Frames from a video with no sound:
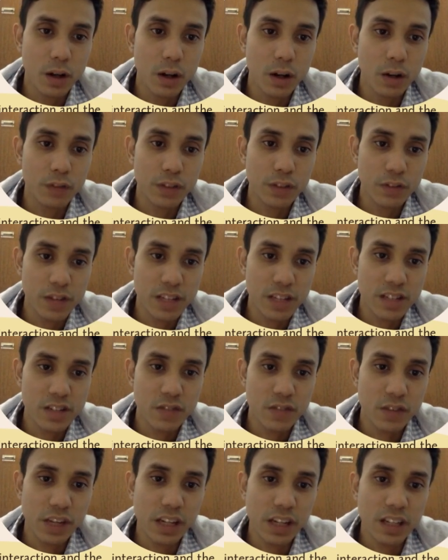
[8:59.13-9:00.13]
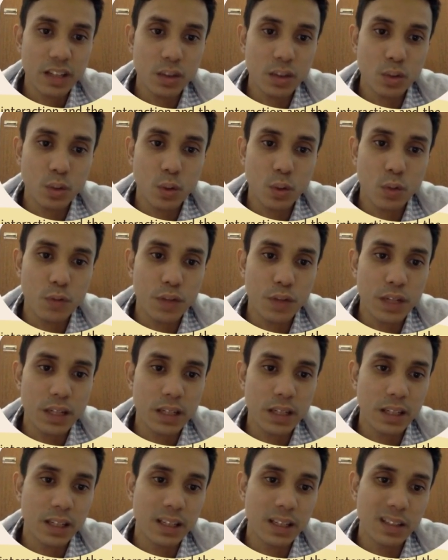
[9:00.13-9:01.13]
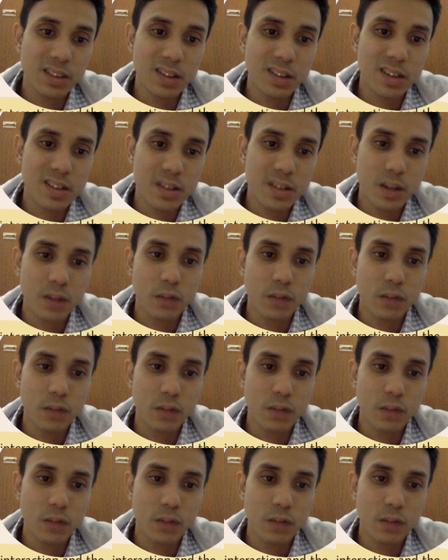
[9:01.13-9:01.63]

of events, failure to convey a clear thoughts of